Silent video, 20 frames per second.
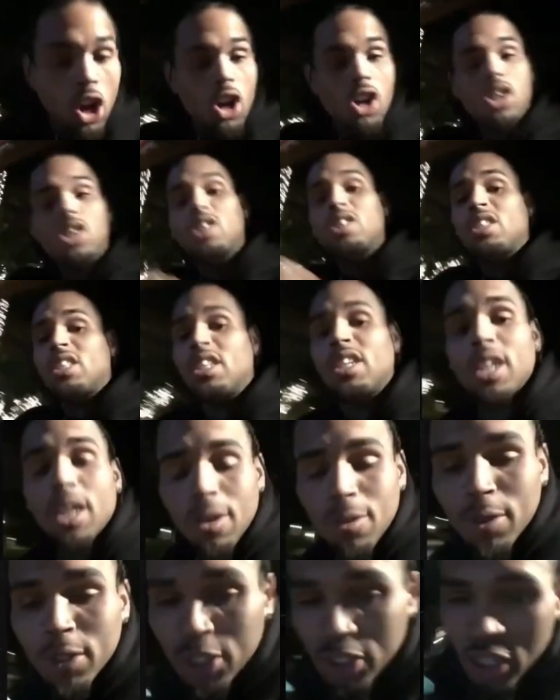They will act
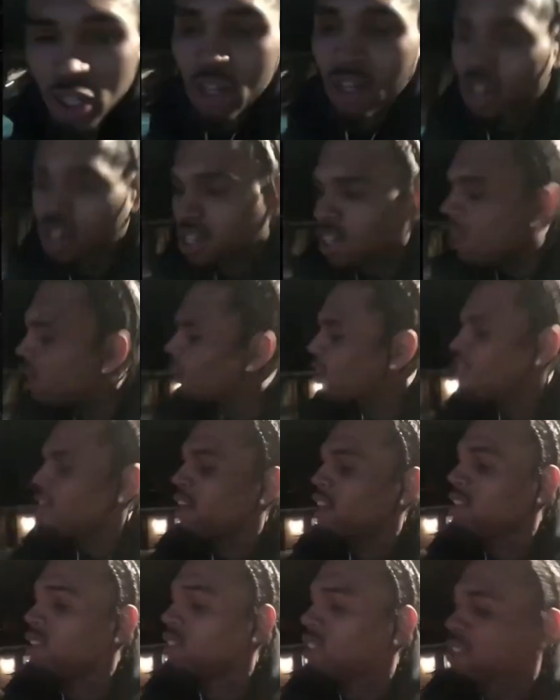right
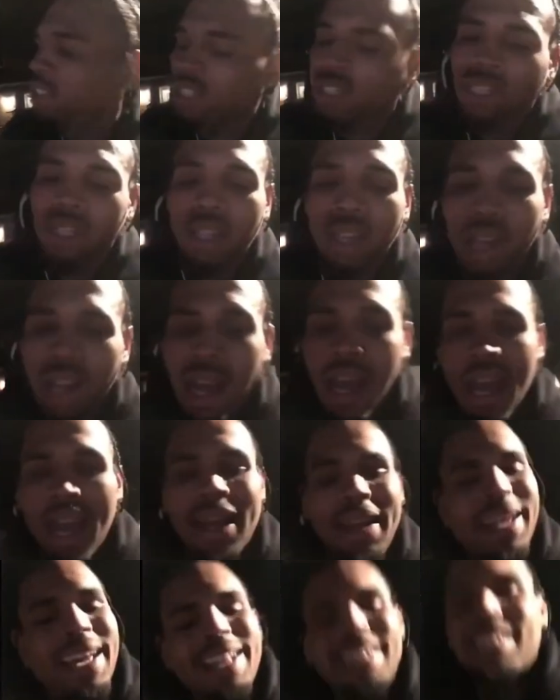because they need your
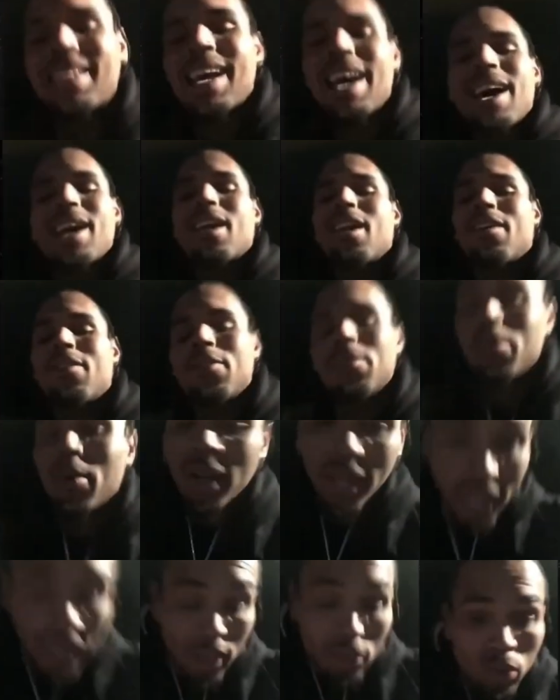money
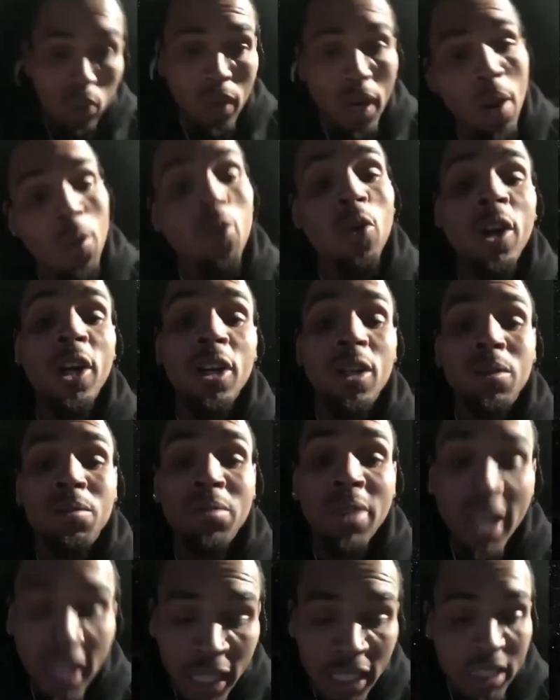to live that
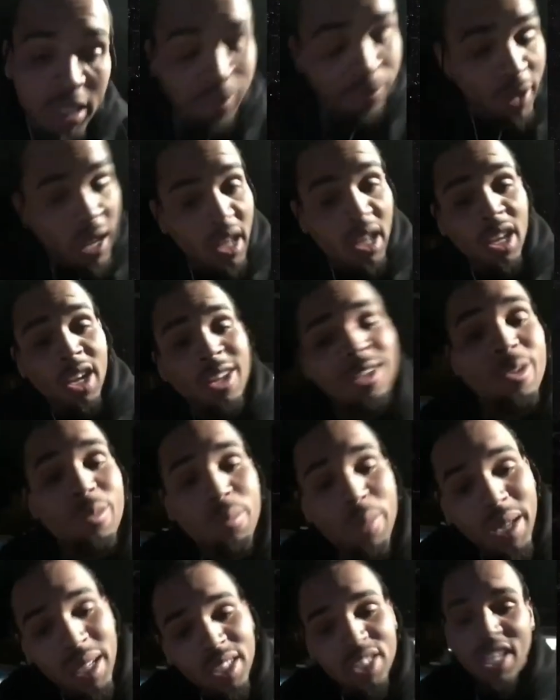lifestyle.
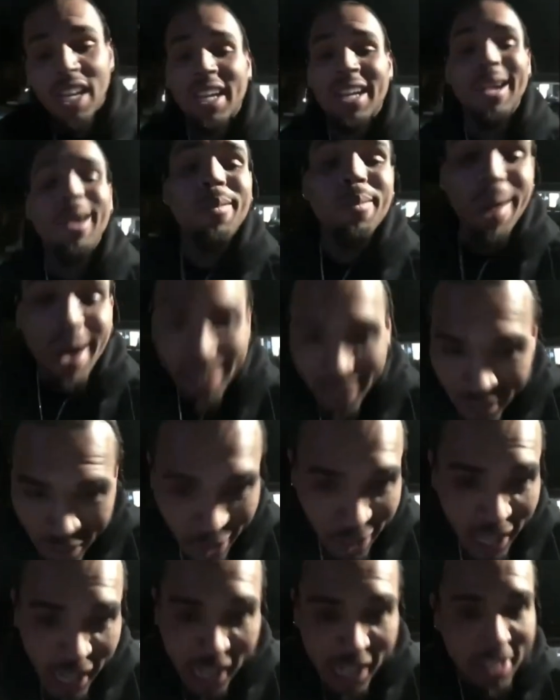
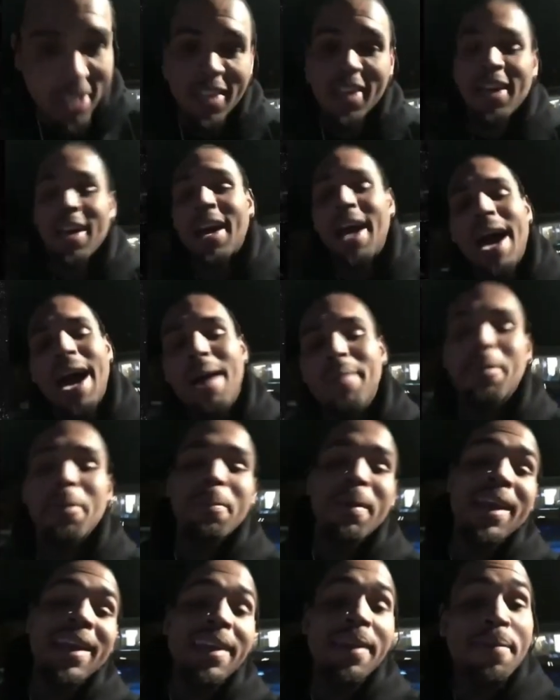Bragging, showing
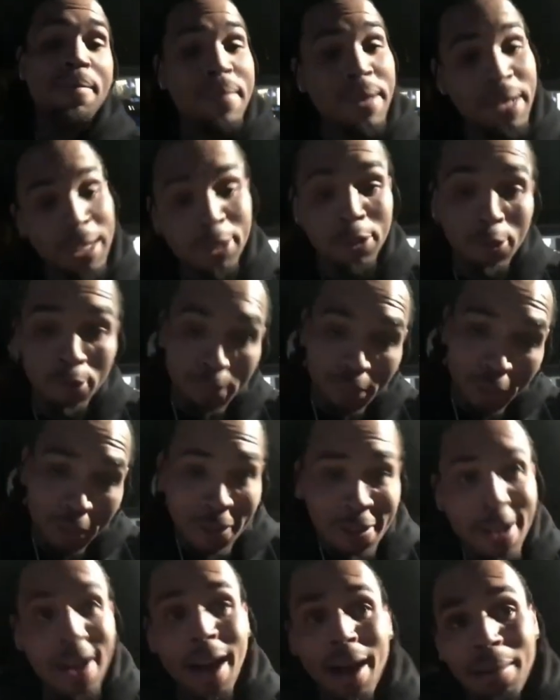off,
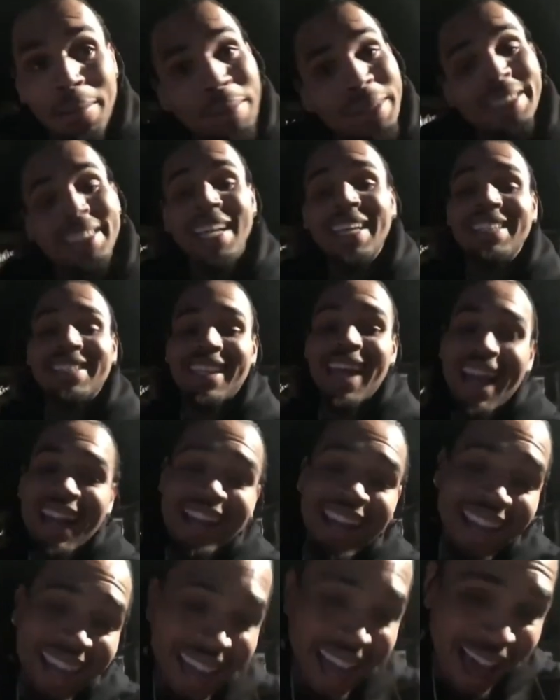just
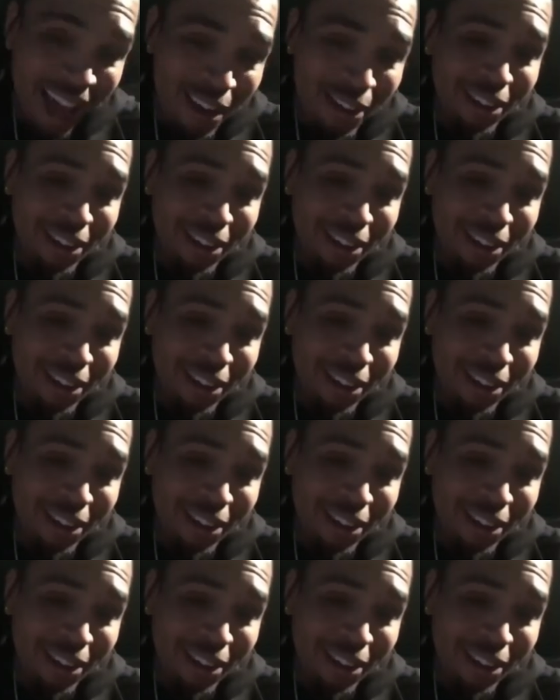ridiculous